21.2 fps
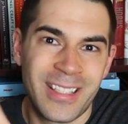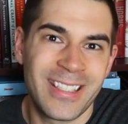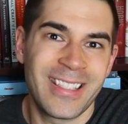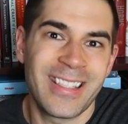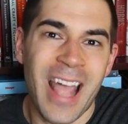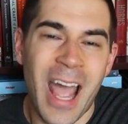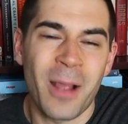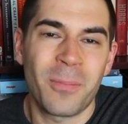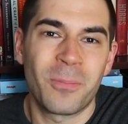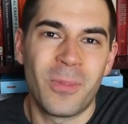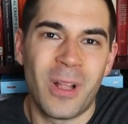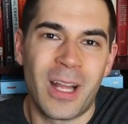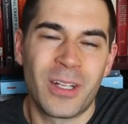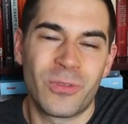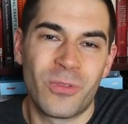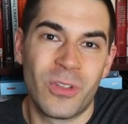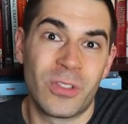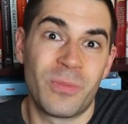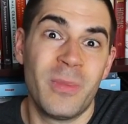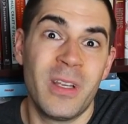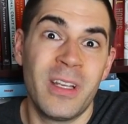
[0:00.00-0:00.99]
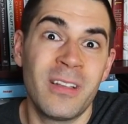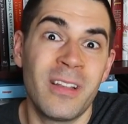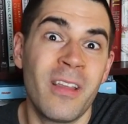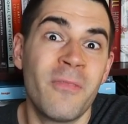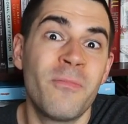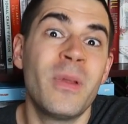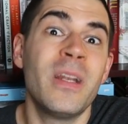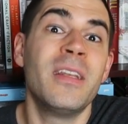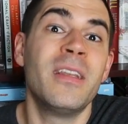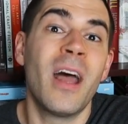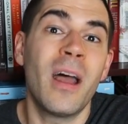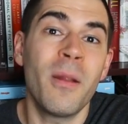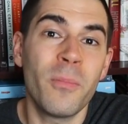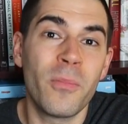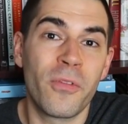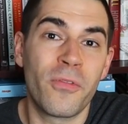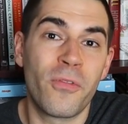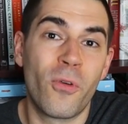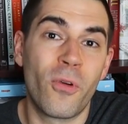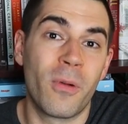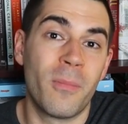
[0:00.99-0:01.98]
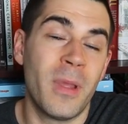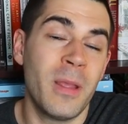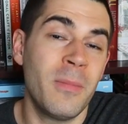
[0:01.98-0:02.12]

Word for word: stock plot twists, meaning they've been done before,